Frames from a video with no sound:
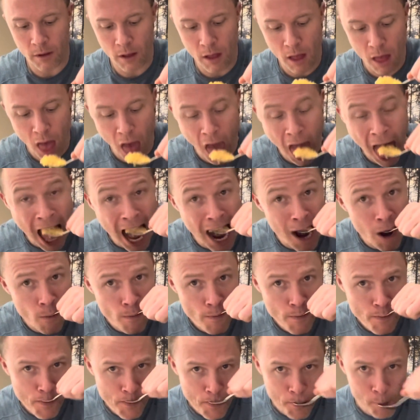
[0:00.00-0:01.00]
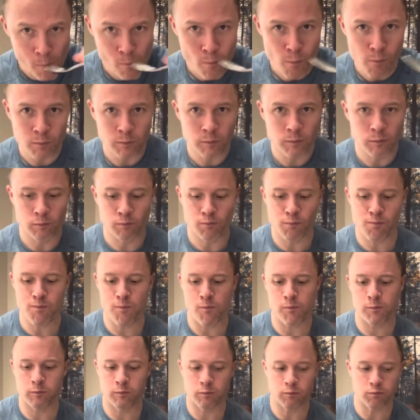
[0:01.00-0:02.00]
because they know if they yank the
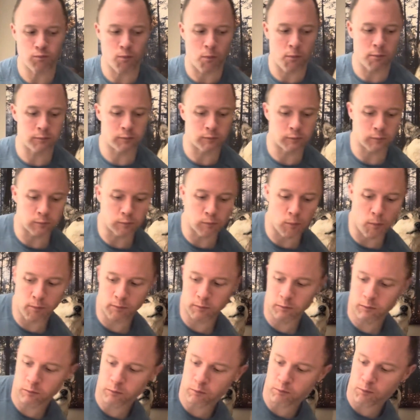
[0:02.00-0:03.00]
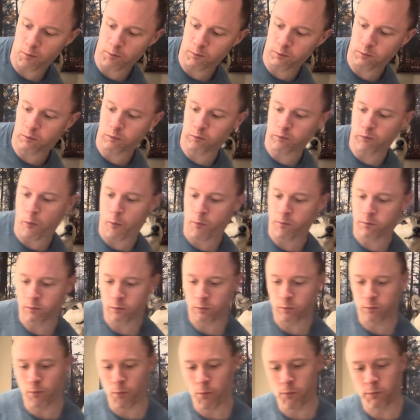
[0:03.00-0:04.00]
calories even lower, it's just a nightmare.
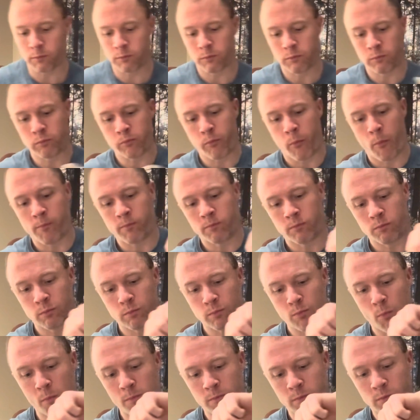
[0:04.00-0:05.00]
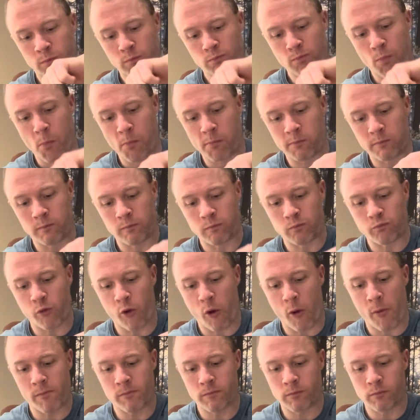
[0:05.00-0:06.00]
You have nowhere to go. You need to get the
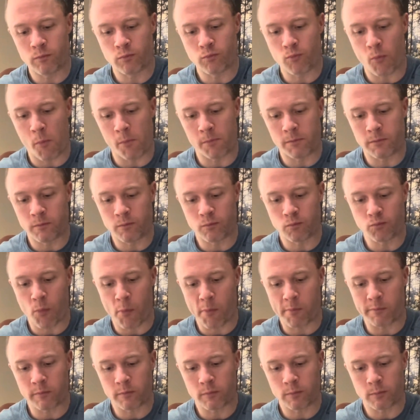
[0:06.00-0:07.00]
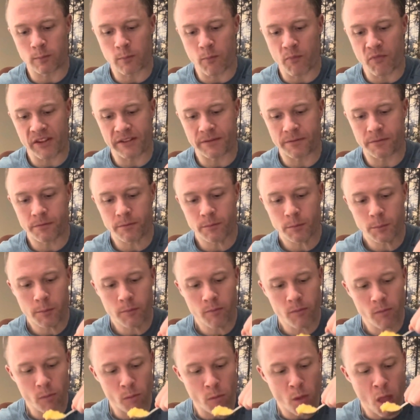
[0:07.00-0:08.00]
calories up.
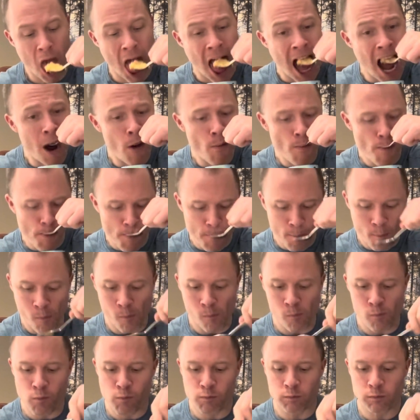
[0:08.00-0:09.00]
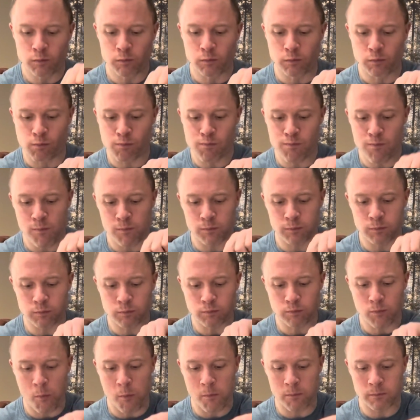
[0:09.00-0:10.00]
And OMAD allows
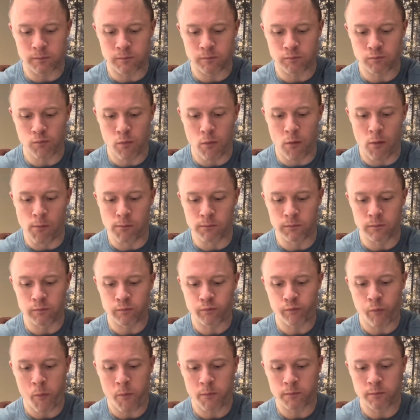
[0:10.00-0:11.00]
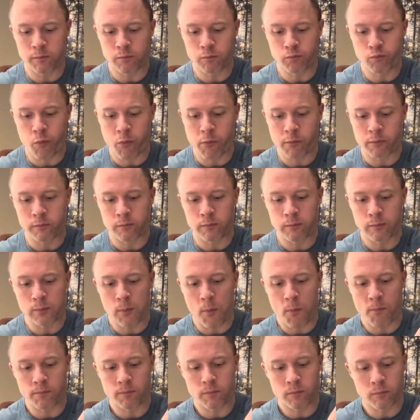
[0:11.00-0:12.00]
that. Crank the calories
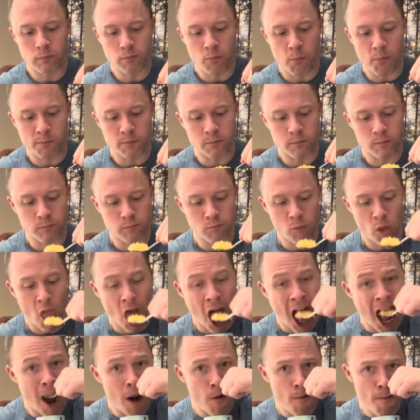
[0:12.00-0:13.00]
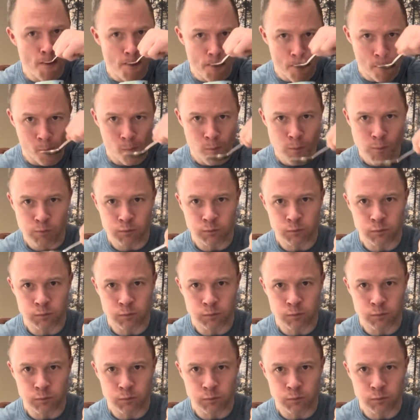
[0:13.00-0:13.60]
right up. You don't even have to do it slow.